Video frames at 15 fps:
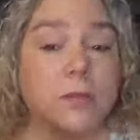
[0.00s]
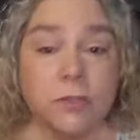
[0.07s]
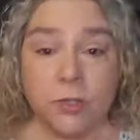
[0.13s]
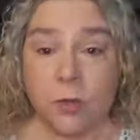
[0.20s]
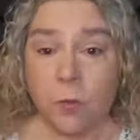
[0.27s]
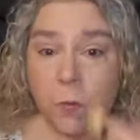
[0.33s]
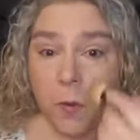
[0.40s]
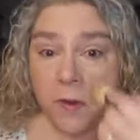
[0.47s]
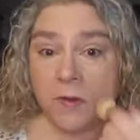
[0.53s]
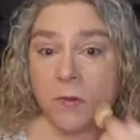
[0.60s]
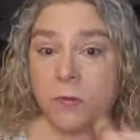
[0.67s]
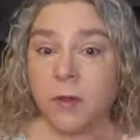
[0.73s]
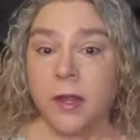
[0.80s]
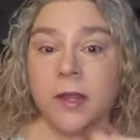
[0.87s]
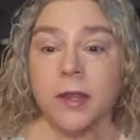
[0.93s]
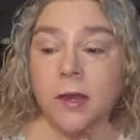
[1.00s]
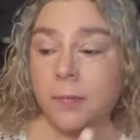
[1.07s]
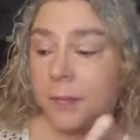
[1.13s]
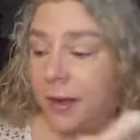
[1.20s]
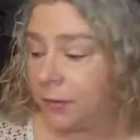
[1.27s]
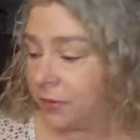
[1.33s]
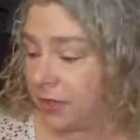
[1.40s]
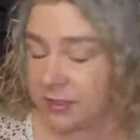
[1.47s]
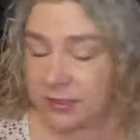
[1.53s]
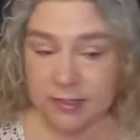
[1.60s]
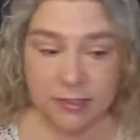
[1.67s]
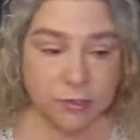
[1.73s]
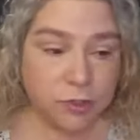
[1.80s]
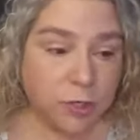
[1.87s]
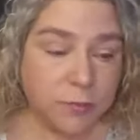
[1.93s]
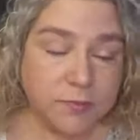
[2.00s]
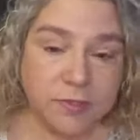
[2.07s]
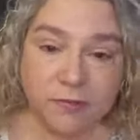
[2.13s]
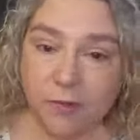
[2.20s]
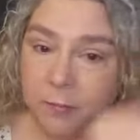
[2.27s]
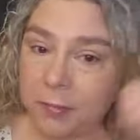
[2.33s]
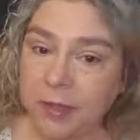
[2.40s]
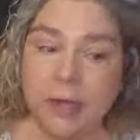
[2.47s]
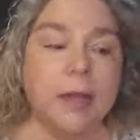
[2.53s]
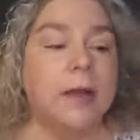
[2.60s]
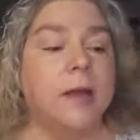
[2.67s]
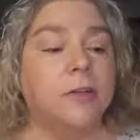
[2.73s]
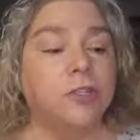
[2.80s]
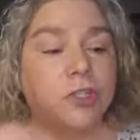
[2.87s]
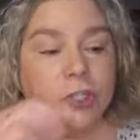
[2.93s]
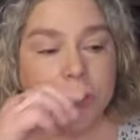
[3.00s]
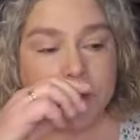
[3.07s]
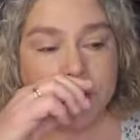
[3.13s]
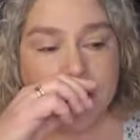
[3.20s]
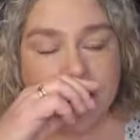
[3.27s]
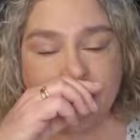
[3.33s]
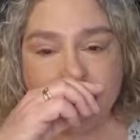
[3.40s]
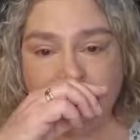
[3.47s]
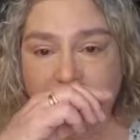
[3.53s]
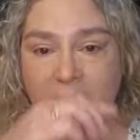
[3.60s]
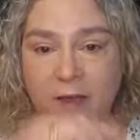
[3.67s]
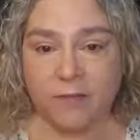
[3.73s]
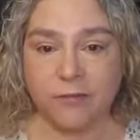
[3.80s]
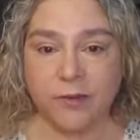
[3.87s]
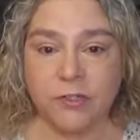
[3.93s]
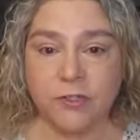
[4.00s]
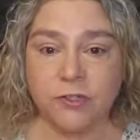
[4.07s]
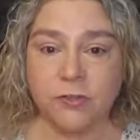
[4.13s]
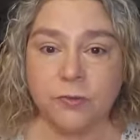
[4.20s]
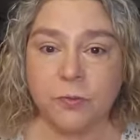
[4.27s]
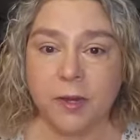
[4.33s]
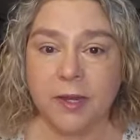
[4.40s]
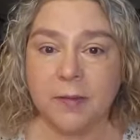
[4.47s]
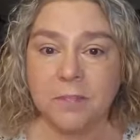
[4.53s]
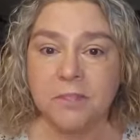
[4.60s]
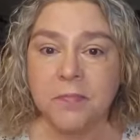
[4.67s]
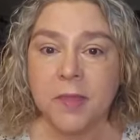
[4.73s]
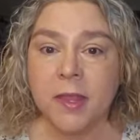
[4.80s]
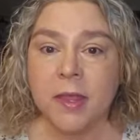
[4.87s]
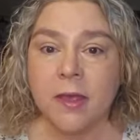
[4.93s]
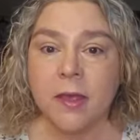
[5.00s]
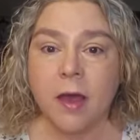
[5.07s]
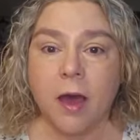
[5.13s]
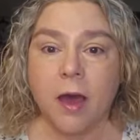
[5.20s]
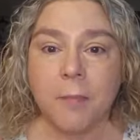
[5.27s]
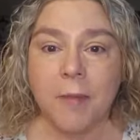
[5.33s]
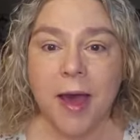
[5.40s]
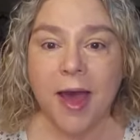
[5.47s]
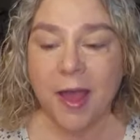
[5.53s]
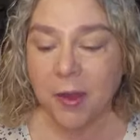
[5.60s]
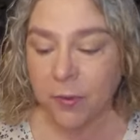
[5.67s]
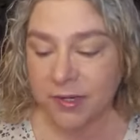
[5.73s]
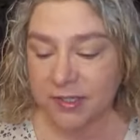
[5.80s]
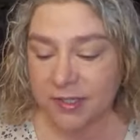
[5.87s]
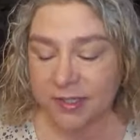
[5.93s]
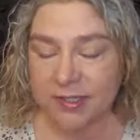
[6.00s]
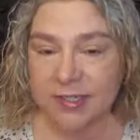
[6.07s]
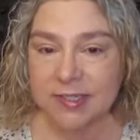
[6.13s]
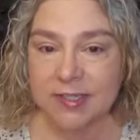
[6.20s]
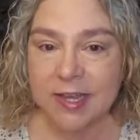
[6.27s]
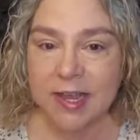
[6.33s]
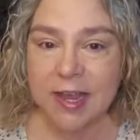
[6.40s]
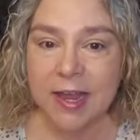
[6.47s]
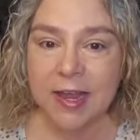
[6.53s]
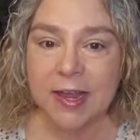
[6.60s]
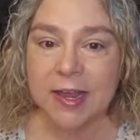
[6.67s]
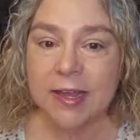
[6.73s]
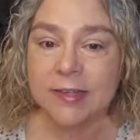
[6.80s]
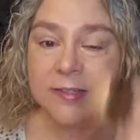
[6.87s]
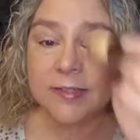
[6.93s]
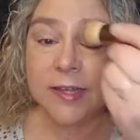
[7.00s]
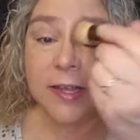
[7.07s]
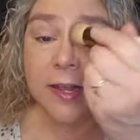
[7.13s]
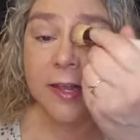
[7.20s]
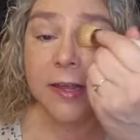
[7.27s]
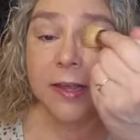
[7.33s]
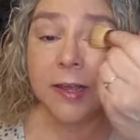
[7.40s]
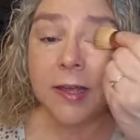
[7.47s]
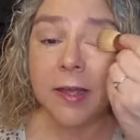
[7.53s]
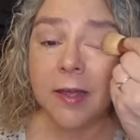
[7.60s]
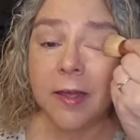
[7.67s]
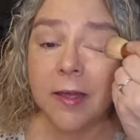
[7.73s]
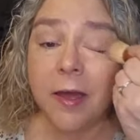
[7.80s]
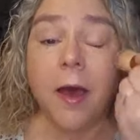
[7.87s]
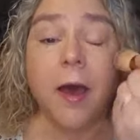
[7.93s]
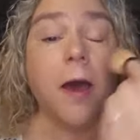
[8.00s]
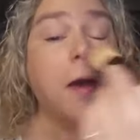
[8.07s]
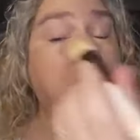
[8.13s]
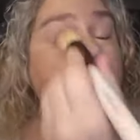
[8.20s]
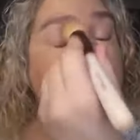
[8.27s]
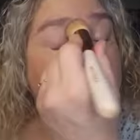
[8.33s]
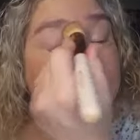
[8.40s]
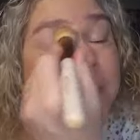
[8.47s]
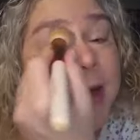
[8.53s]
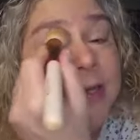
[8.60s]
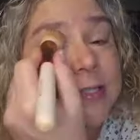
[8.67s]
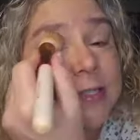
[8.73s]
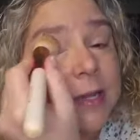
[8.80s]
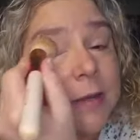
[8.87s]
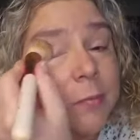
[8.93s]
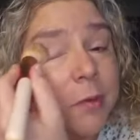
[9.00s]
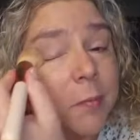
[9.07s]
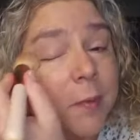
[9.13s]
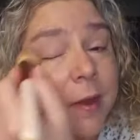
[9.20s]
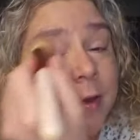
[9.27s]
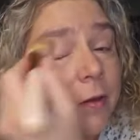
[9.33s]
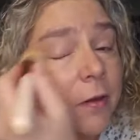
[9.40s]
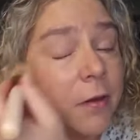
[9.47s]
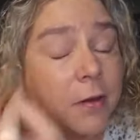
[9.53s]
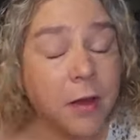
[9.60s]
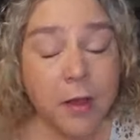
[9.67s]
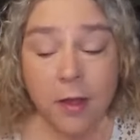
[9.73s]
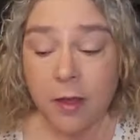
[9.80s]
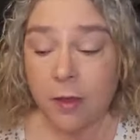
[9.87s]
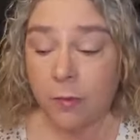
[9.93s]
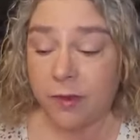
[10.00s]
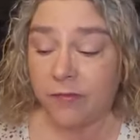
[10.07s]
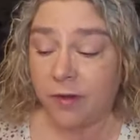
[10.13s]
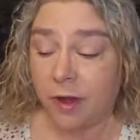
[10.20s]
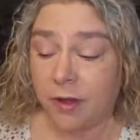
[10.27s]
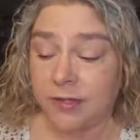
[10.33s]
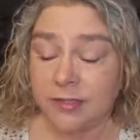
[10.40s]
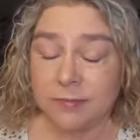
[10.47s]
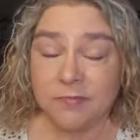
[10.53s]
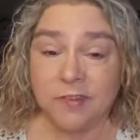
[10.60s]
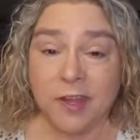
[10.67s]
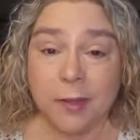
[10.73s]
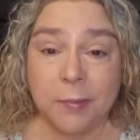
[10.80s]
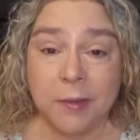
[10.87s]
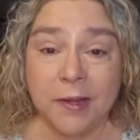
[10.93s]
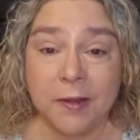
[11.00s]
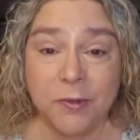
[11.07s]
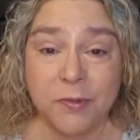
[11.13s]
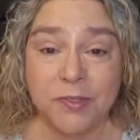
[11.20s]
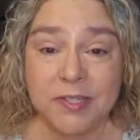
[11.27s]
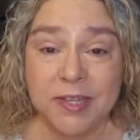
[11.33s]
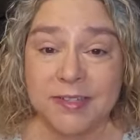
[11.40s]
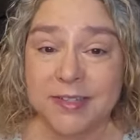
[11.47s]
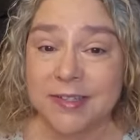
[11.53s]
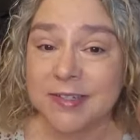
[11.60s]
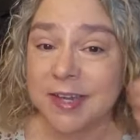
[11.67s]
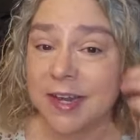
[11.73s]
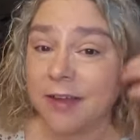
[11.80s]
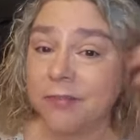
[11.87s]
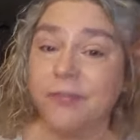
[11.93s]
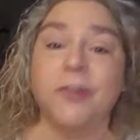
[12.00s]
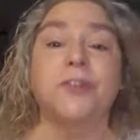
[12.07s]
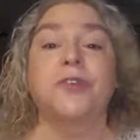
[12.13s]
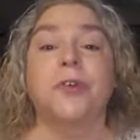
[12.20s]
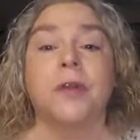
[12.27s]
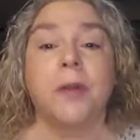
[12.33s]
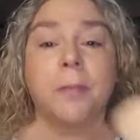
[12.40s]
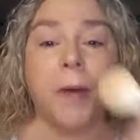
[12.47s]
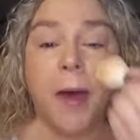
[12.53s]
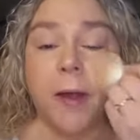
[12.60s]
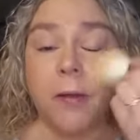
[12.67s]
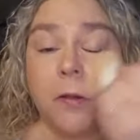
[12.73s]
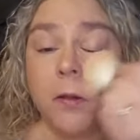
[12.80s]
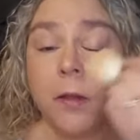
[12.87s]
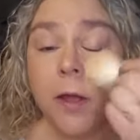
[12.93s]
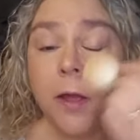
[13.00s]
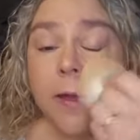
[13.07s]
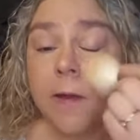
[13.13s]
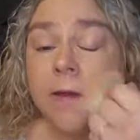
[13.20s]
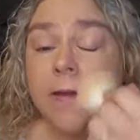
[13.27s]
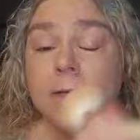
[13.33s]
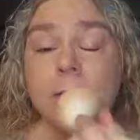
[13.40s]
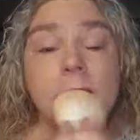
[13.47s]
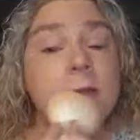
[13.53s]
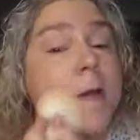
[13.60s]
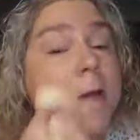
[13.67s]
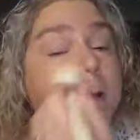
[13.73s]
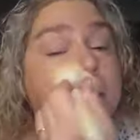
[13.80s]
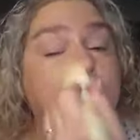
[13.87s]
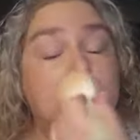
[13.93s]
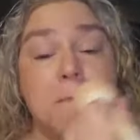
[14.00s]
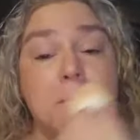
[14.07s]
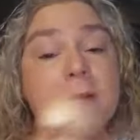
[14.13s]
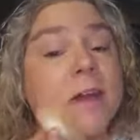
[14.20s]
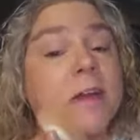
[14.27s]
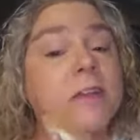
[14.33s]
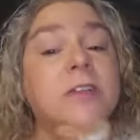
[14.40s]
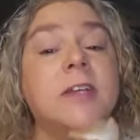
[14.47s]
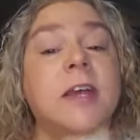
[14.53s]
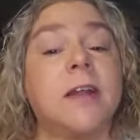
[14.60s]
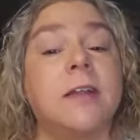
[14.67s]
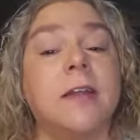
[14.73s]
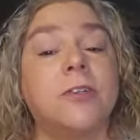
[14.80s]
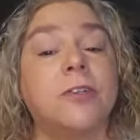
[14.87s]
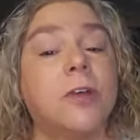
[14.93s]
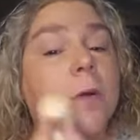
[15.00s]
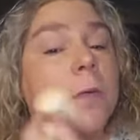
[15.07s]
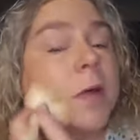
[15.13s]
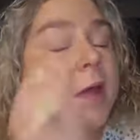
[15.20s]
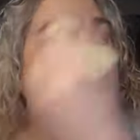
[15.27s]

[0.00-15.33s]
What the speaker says: So what you like about this in terms of it being a sheer natural coverage, right? I always like to say it's like my skin but better. We have an awesome VIP who says it's like a filter in a bottle. And then I just kind of like to go